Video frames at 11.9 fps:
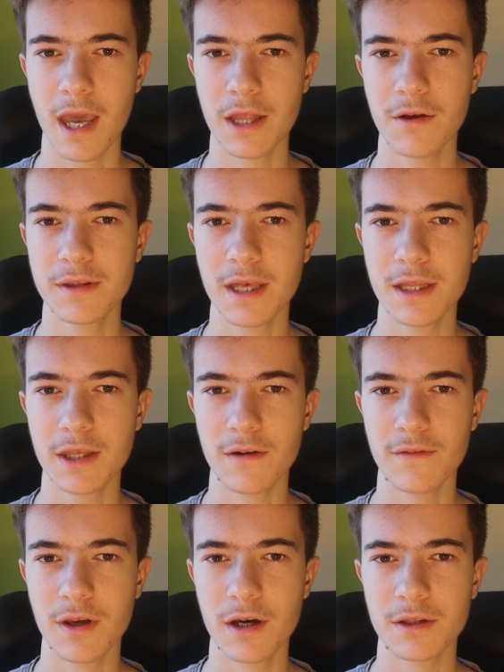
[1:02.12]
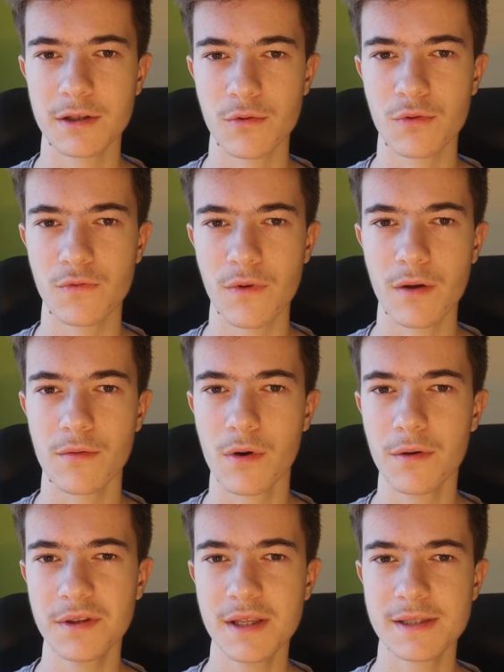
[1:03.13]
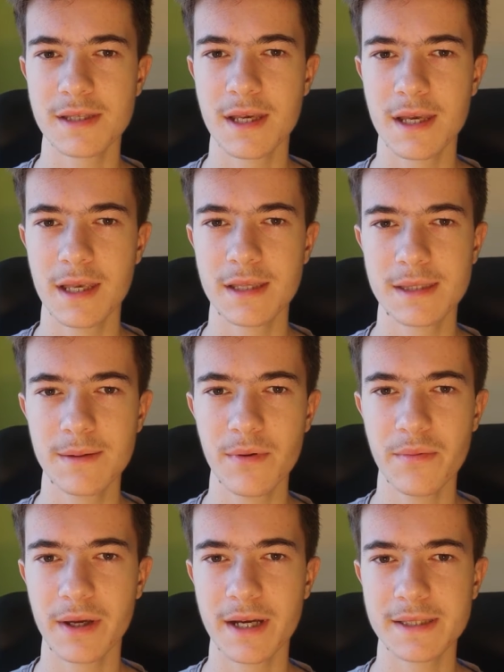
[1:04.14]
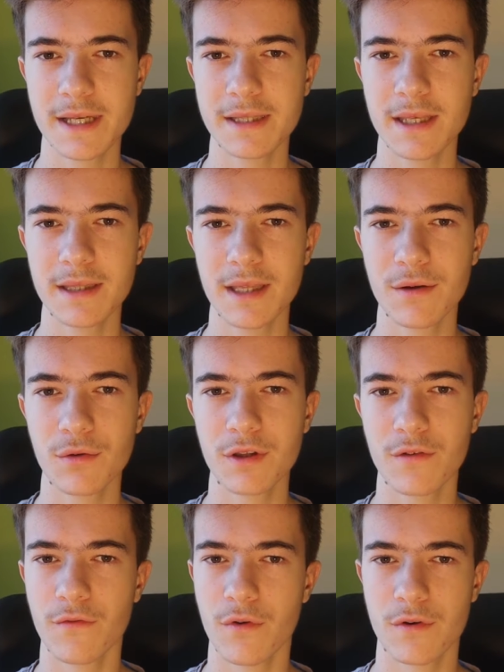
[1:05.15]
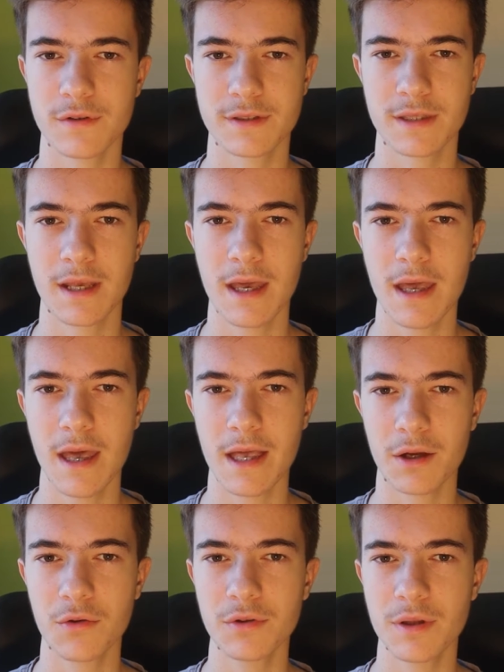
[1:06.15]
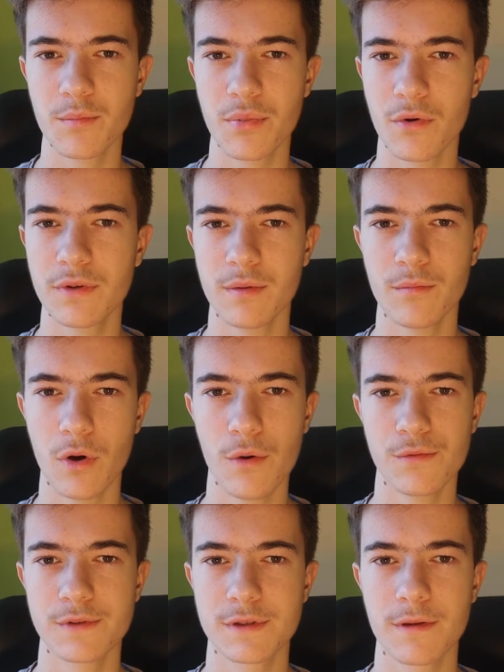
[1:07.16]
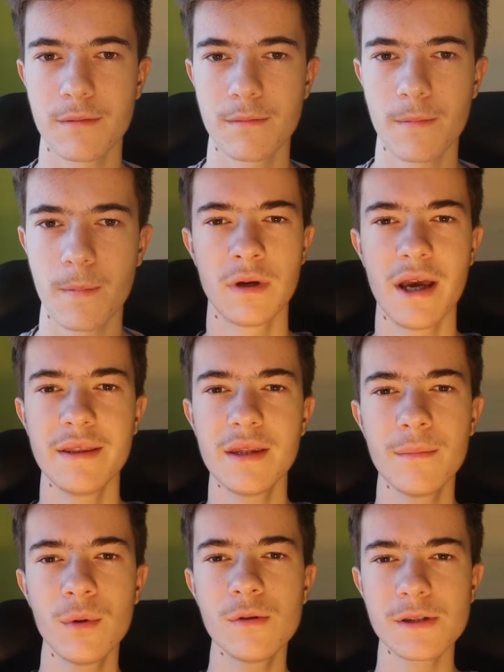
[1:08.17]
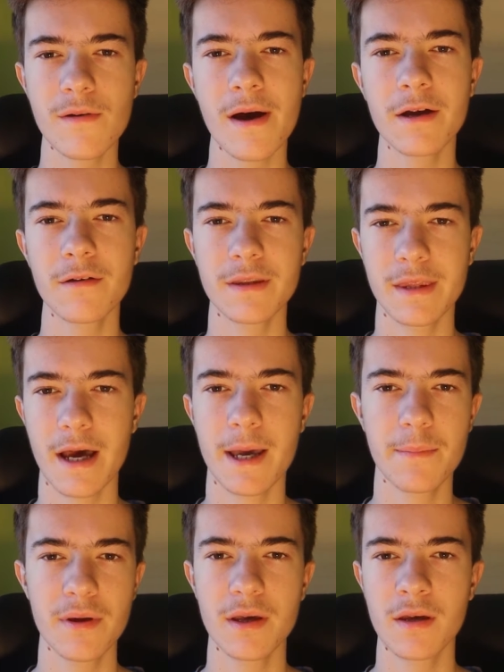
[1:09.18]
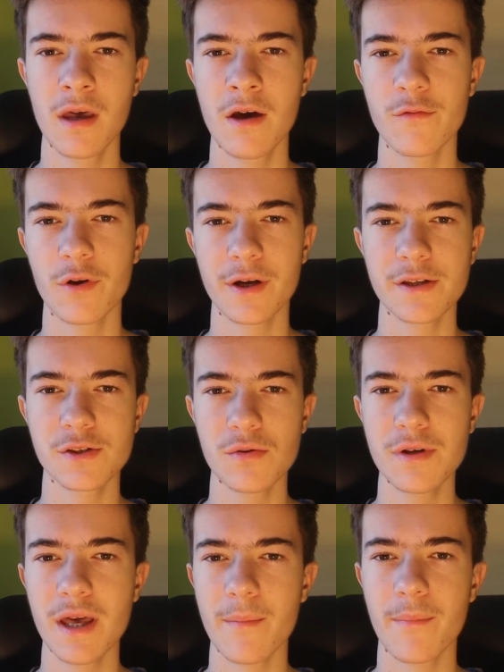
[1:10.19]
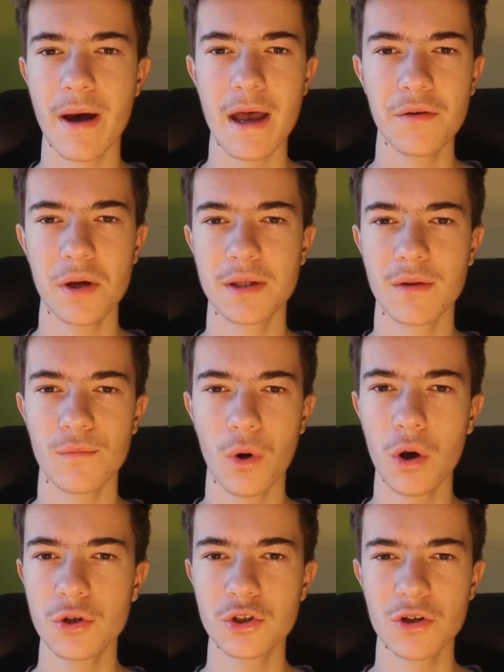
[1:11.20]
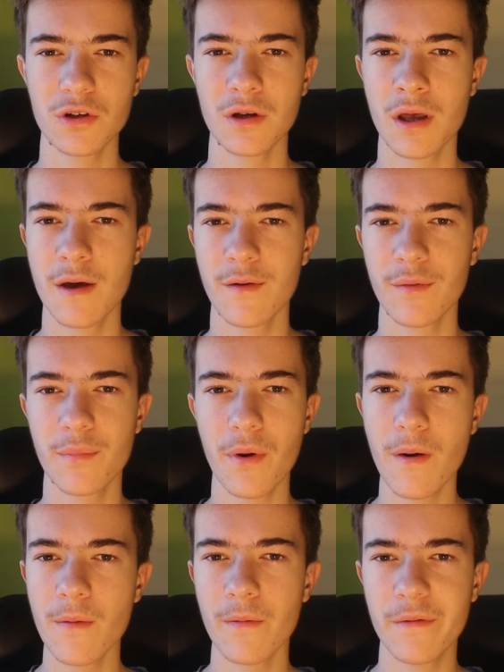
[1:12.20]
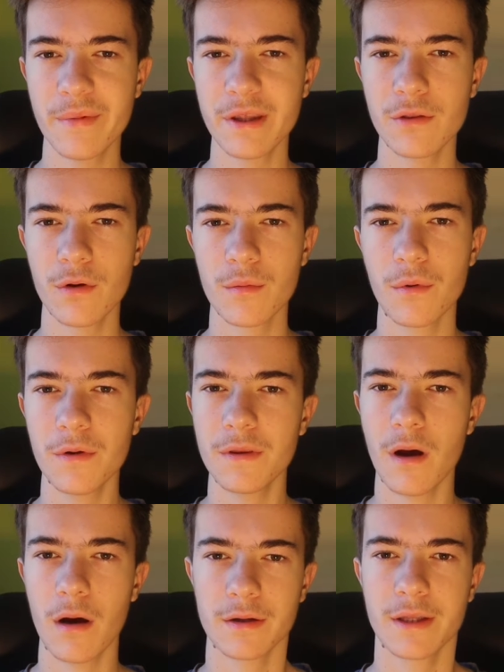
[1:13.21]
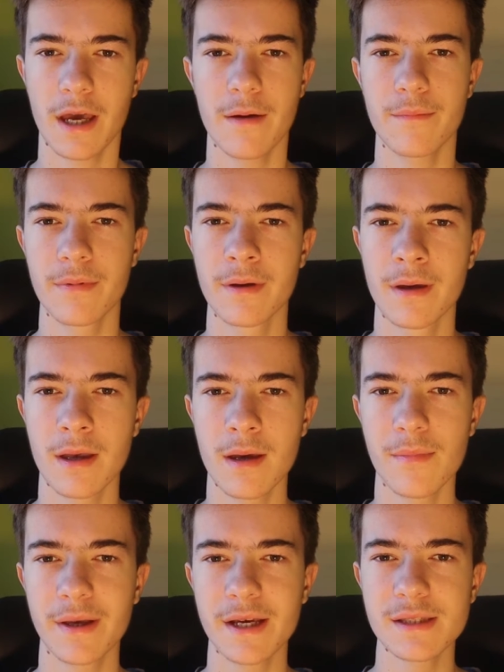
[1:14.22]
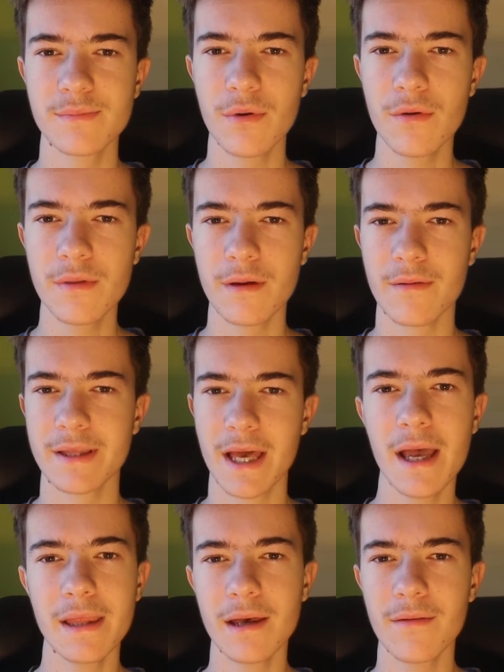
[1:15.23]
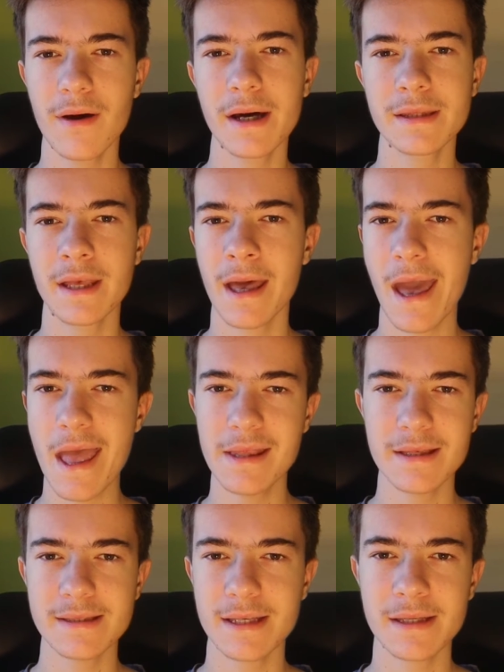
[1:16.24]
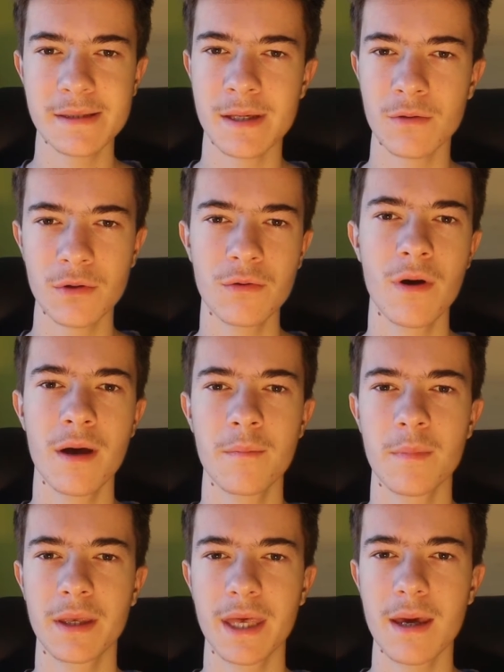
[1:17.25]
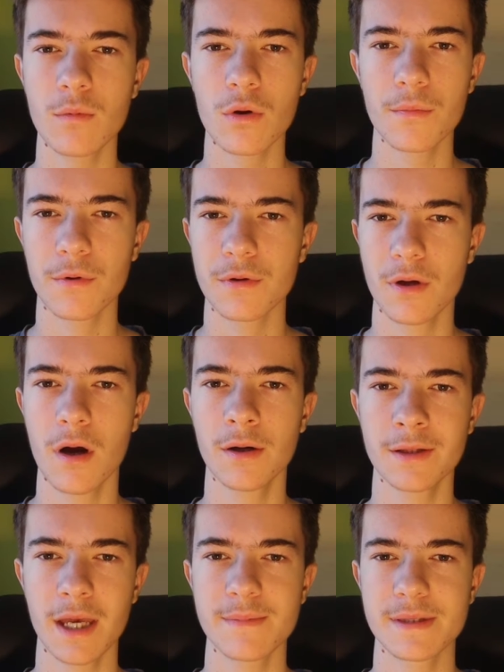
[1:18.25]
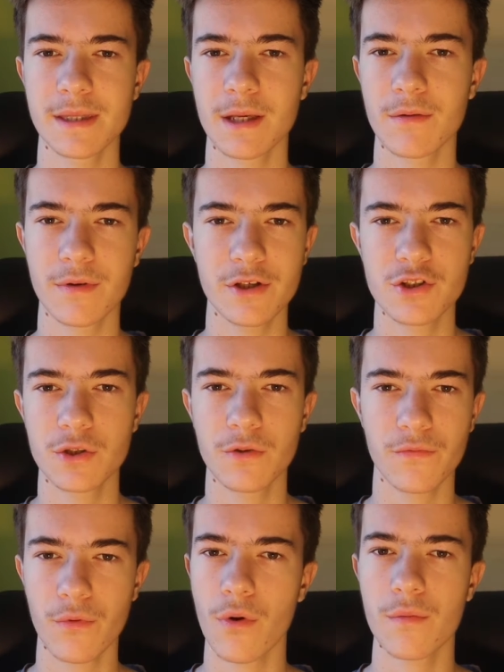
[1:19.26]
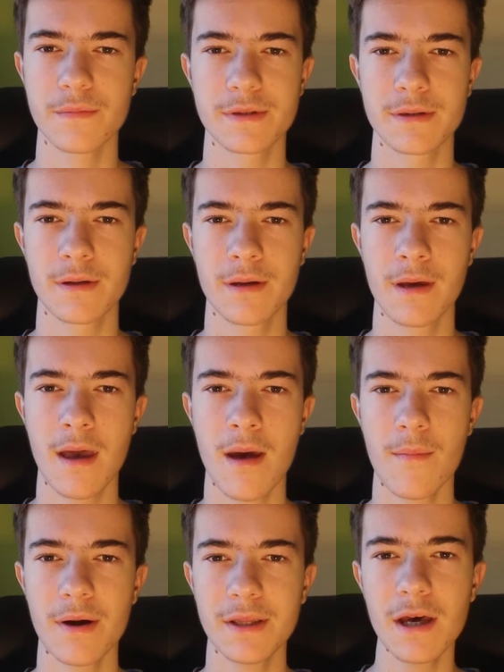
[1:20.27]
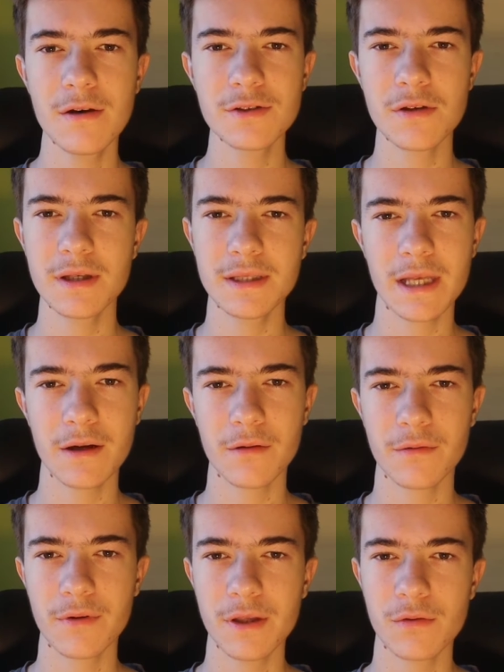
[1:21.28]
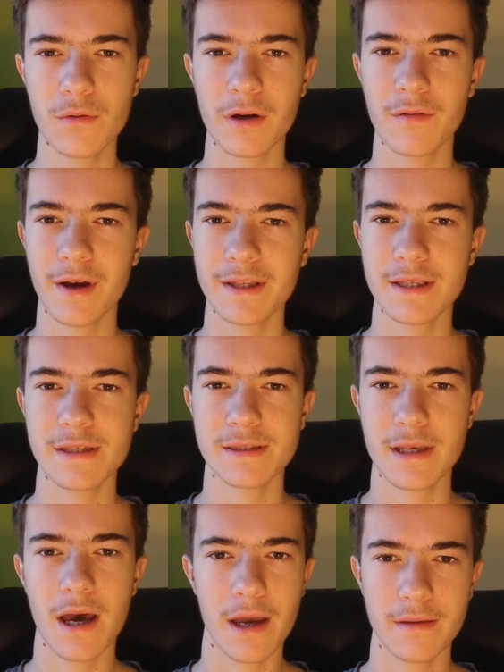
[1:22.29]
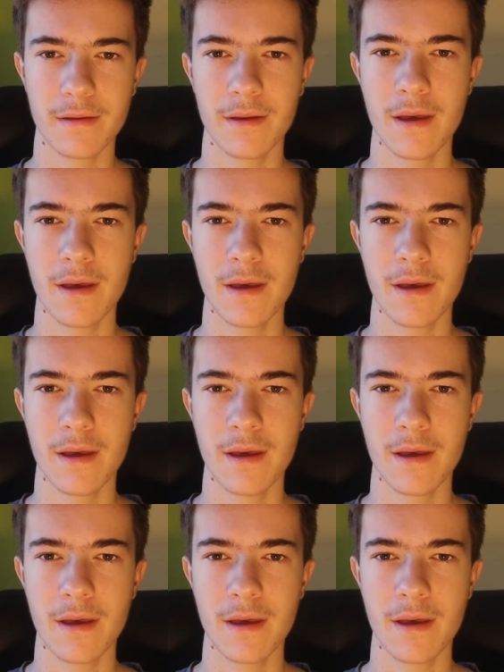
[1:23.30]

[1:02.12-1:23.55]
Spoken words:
and not any of the other Route 1 rodents is simply because I think they look the worst, and could improve the most. And the most likely typing for Hisuian Batrat and Voltron would probably be normal Dark type, because both the Rattata line and the Zigzagoon line became normal Dark types in their regional forms. But I also think that could lead to a great design.